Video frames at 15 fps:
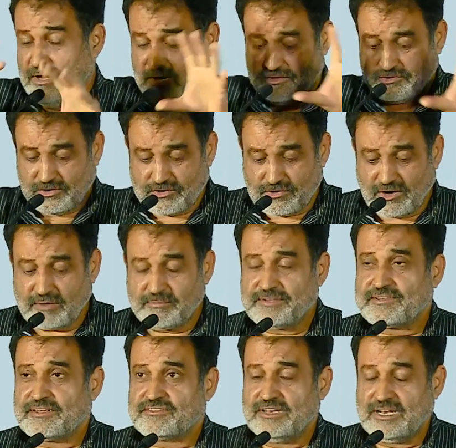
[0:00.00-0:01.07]
So you got to be
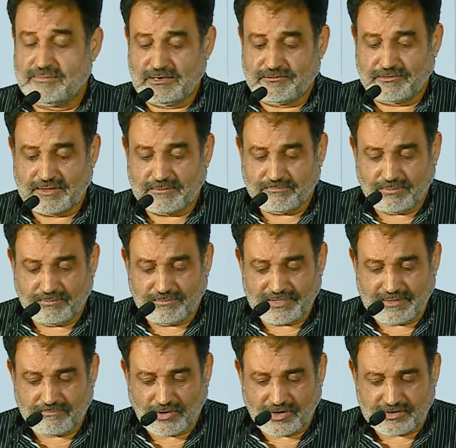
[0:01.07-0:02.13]
sustainable from the
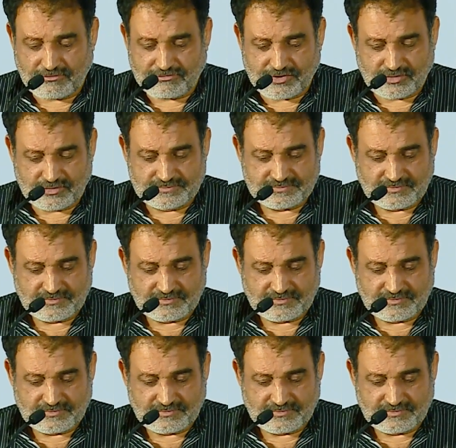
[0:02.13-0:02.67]
point of view.